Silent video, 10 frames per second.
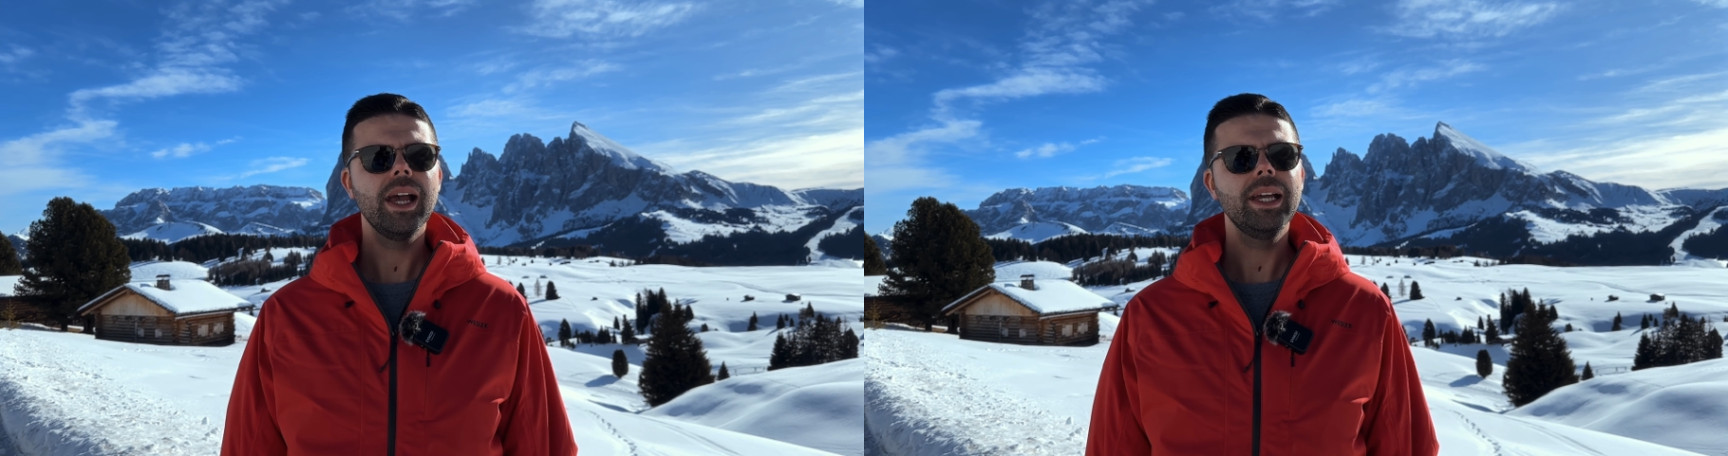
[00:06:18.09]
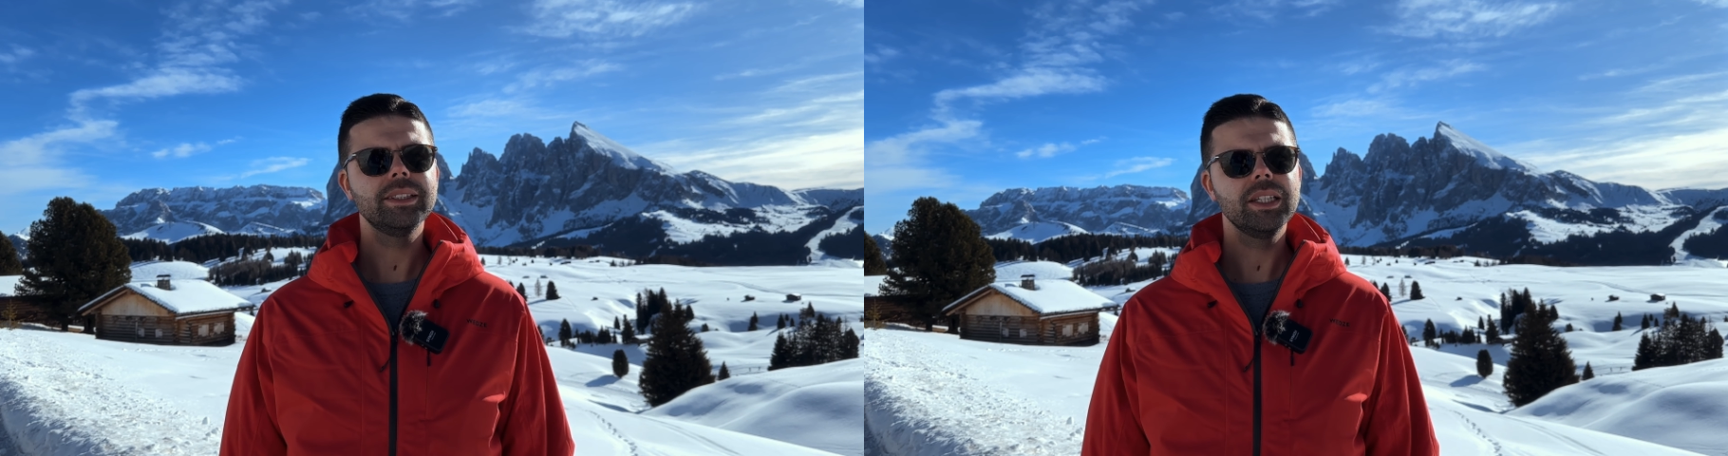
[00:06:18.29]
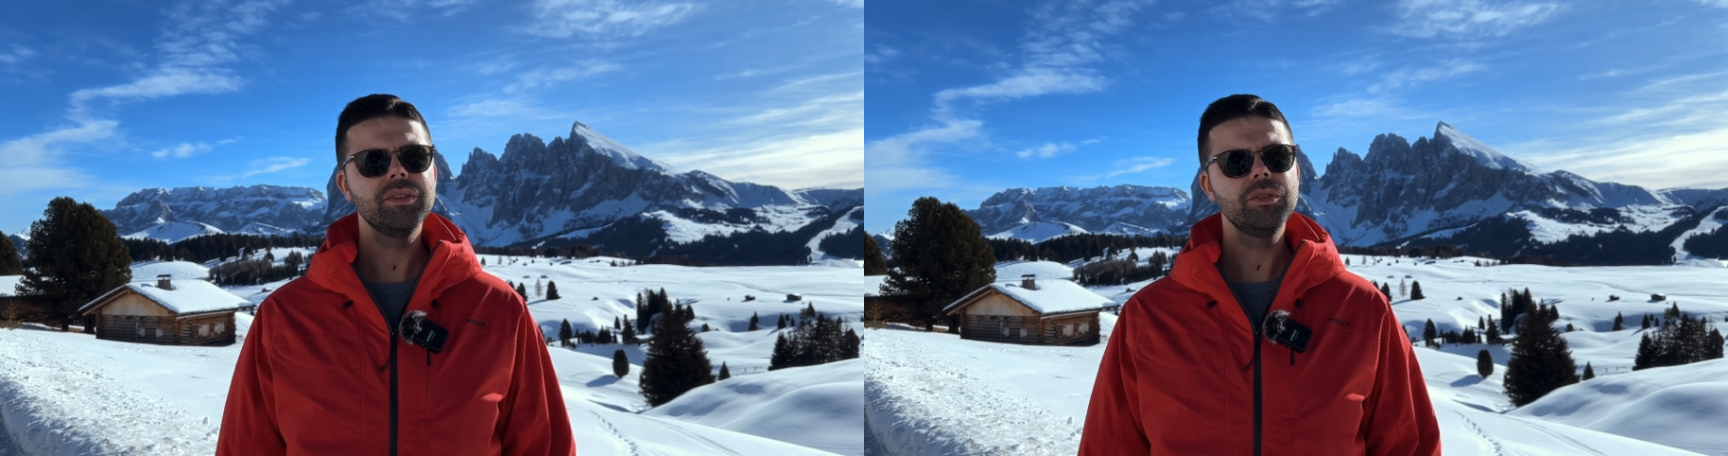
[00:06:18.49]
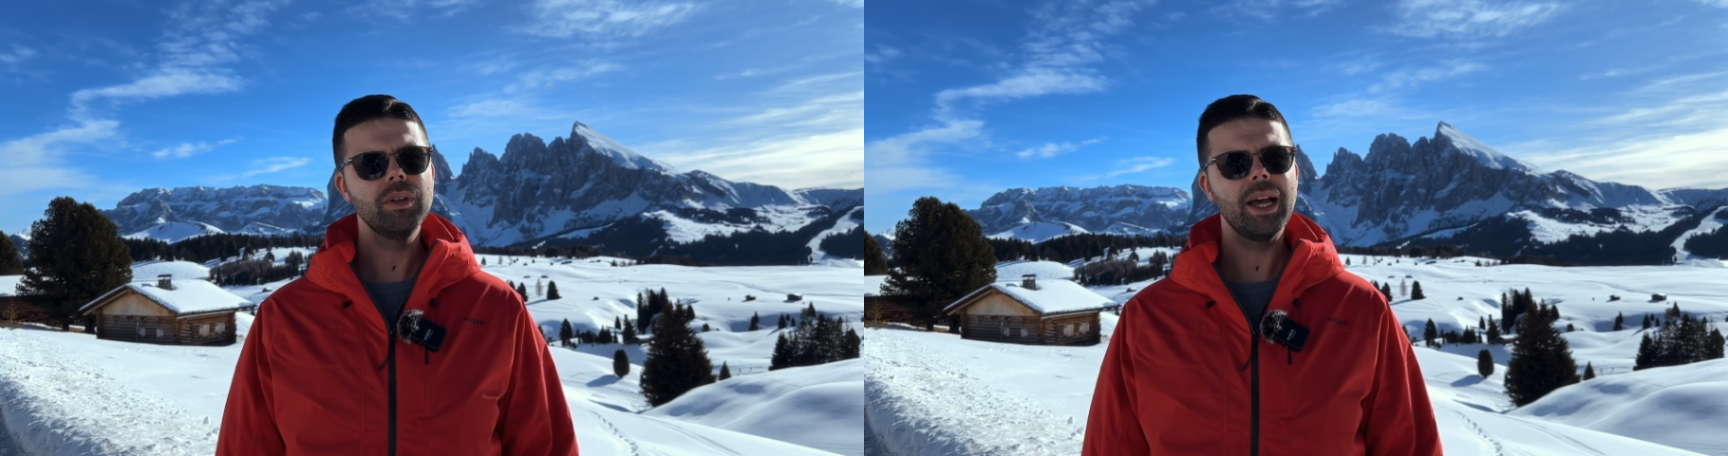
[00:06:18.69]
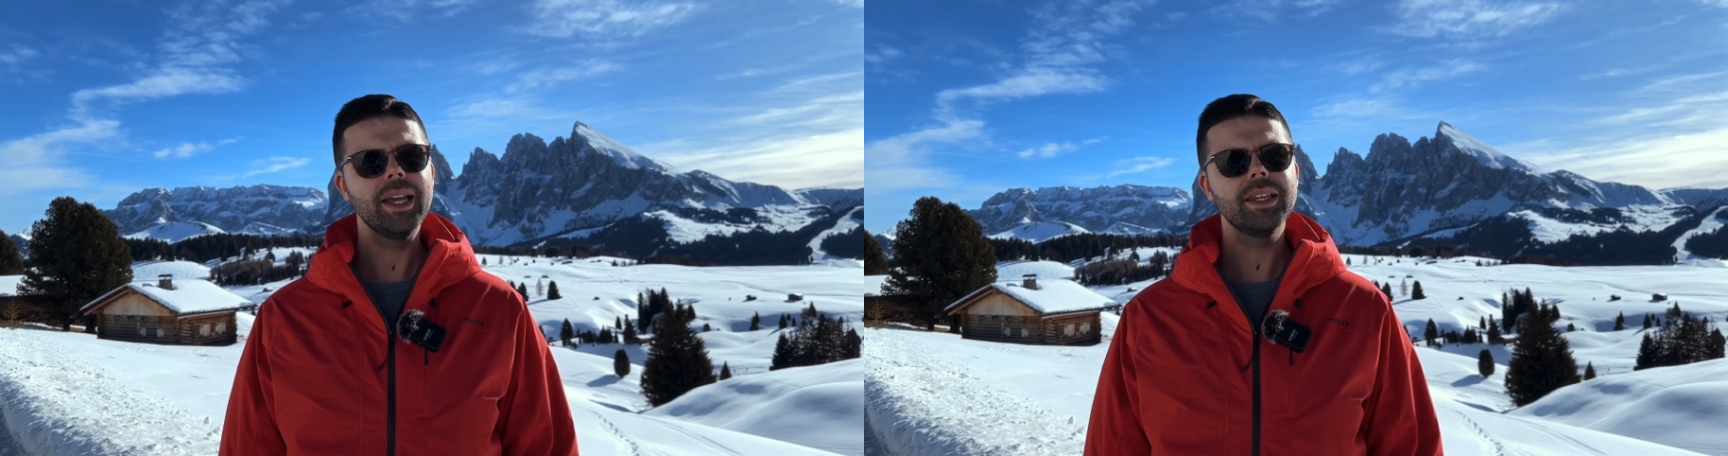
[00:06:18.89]
and if you
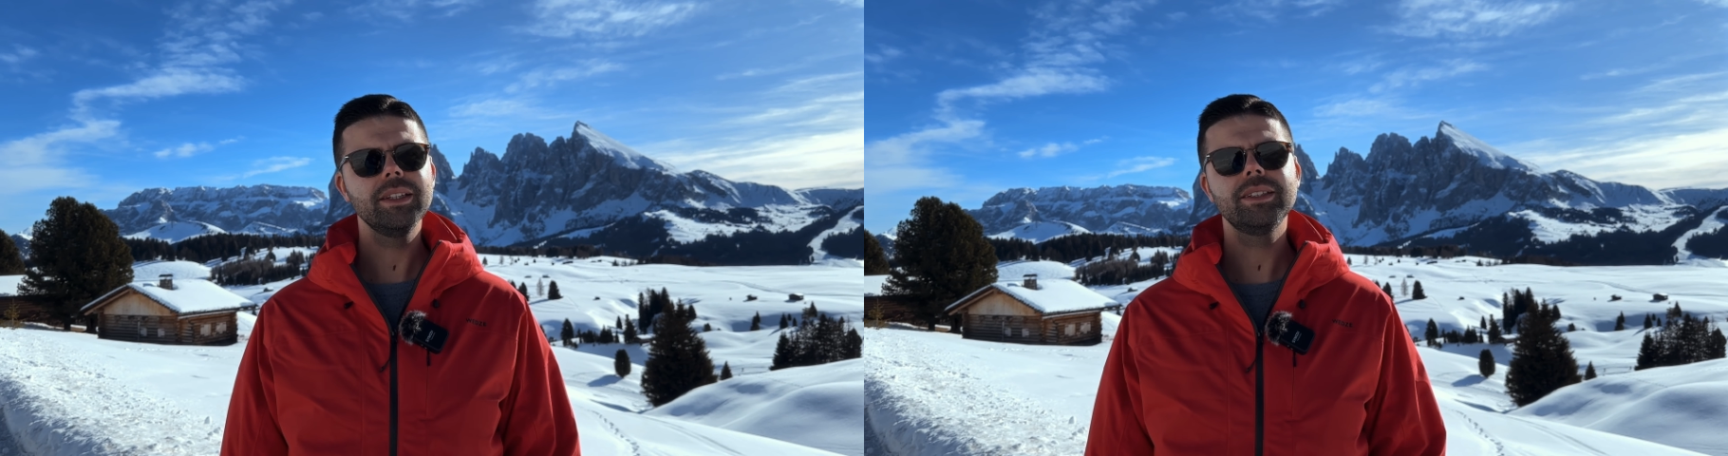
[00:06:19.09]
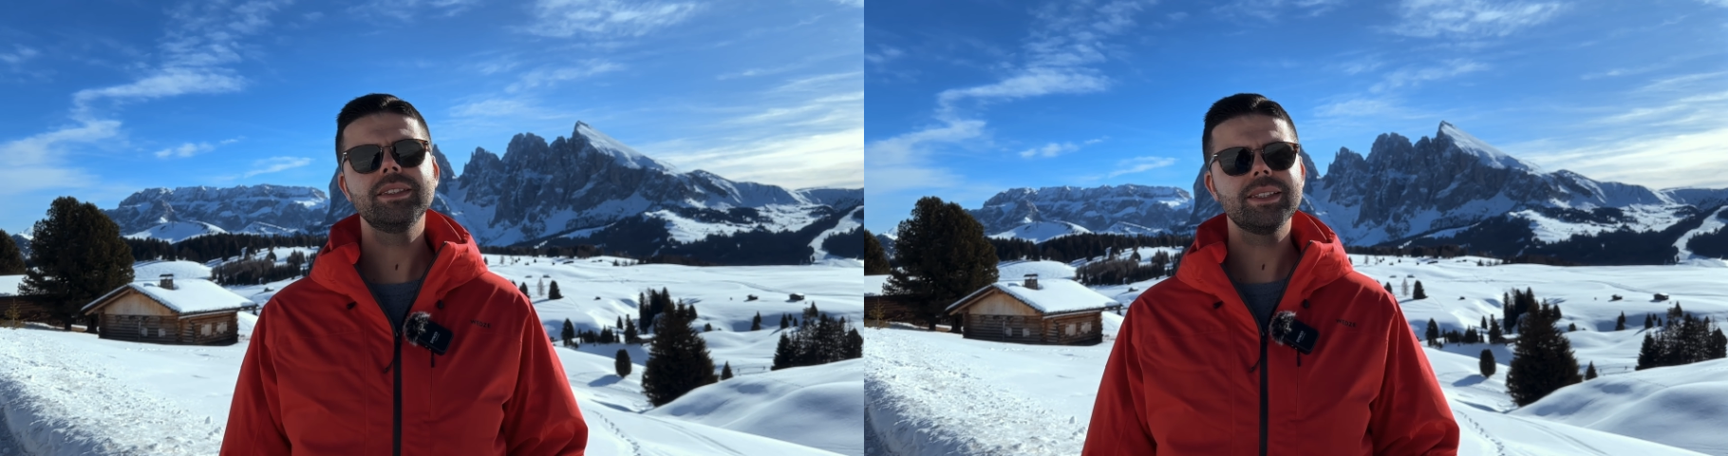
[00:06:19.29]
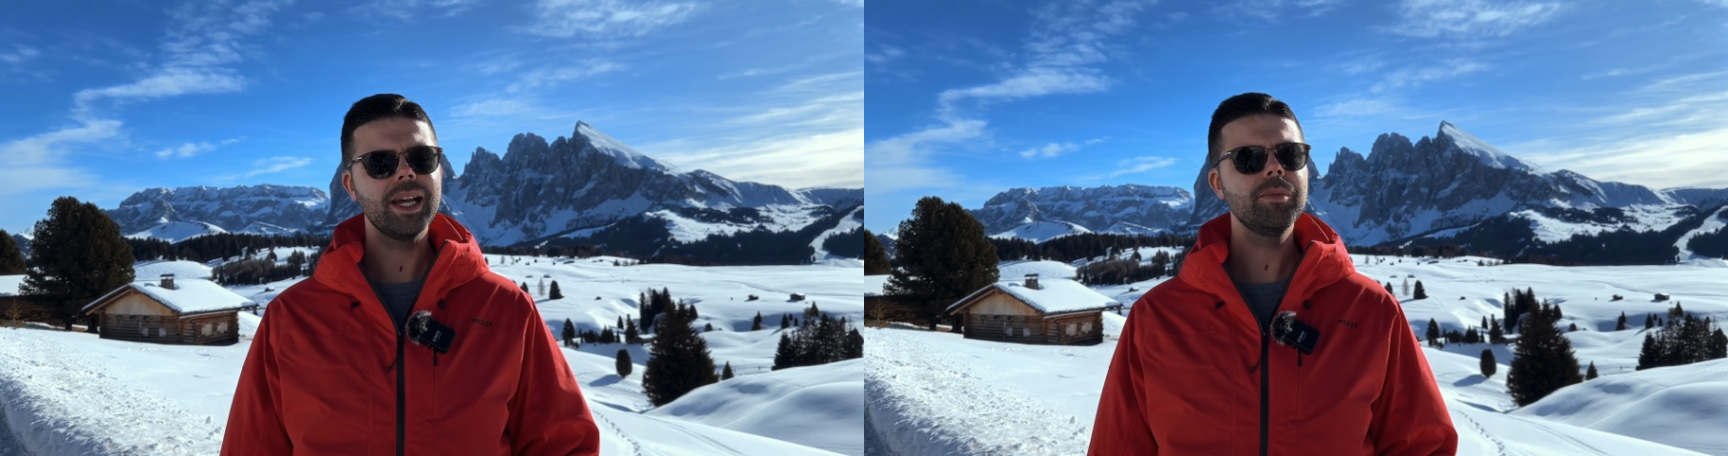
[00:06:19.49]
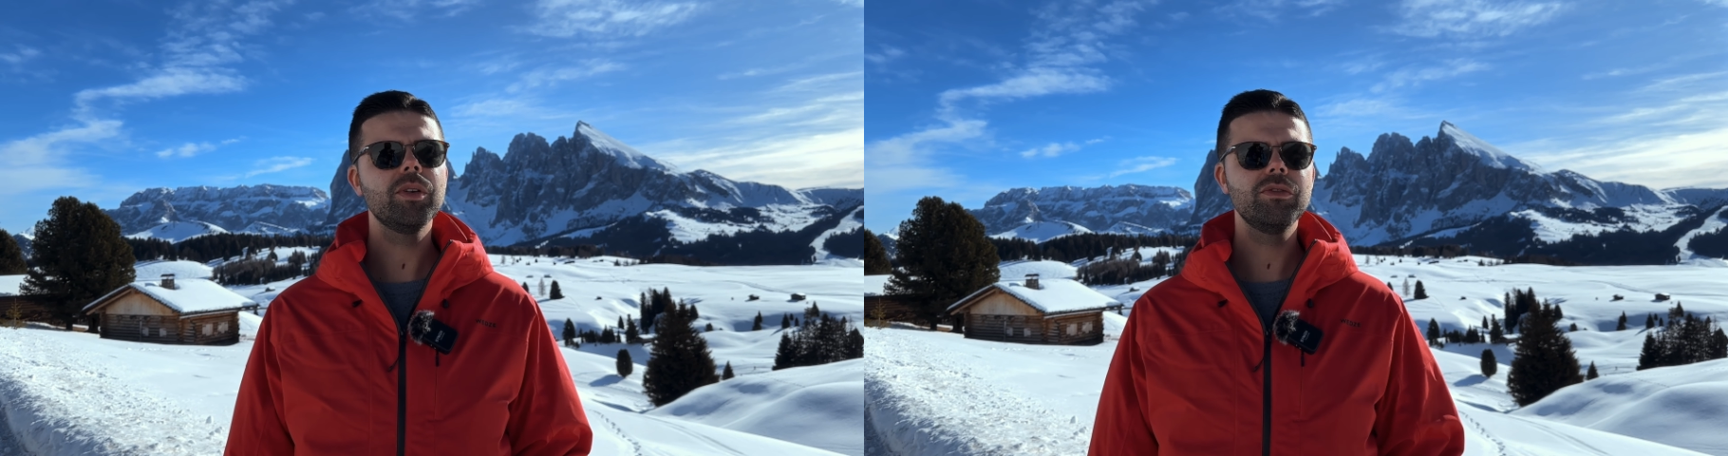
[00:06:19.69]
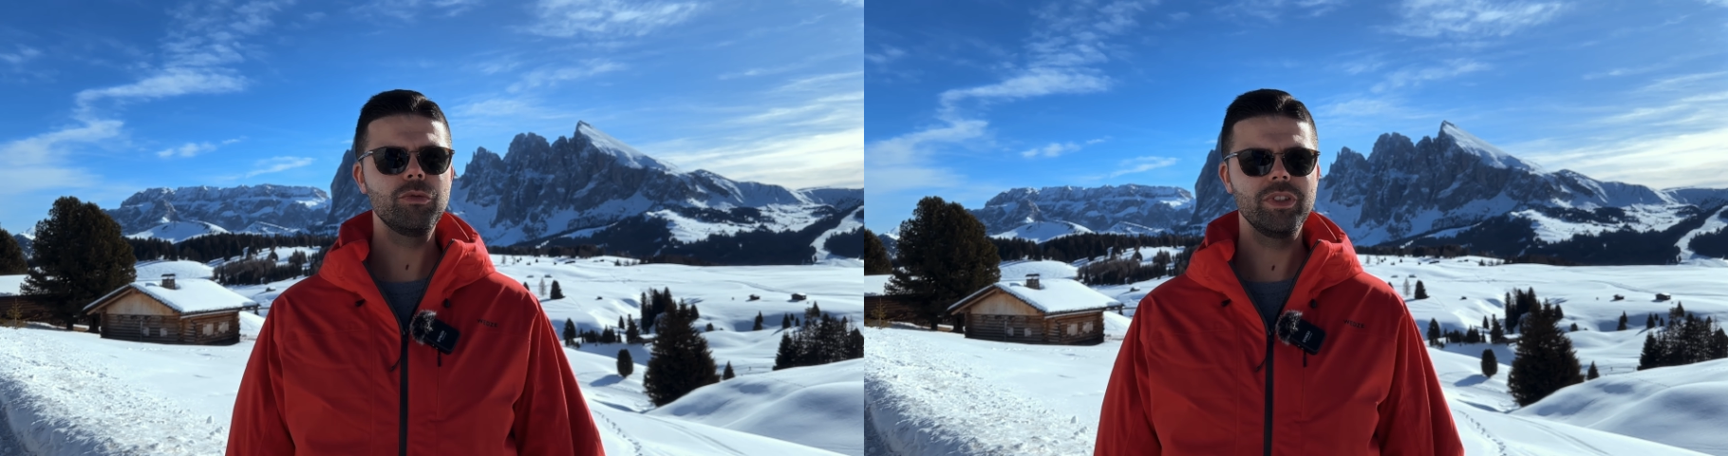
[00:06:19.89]
like this type
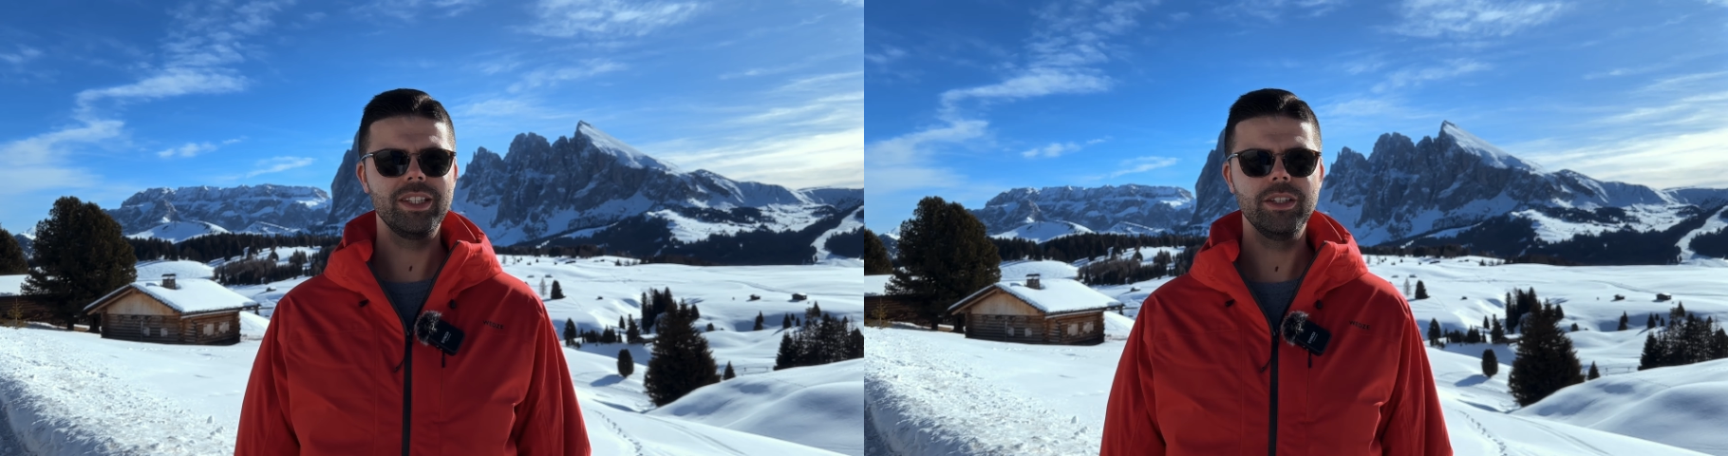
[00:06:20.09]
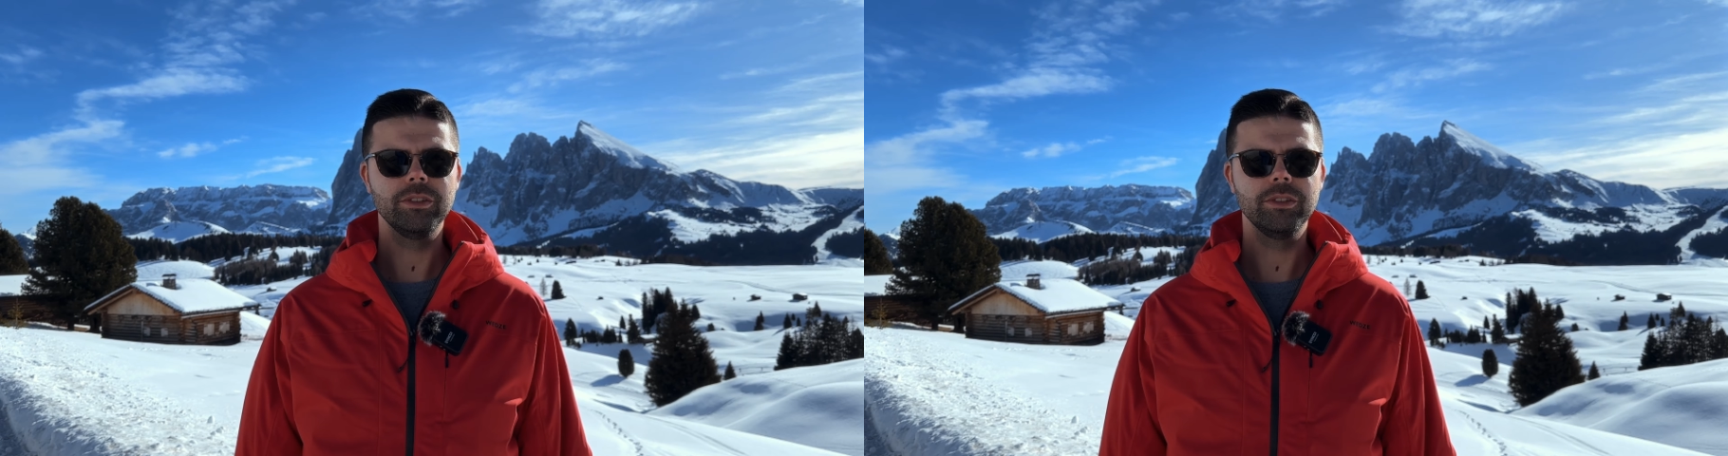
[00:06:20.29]
of video.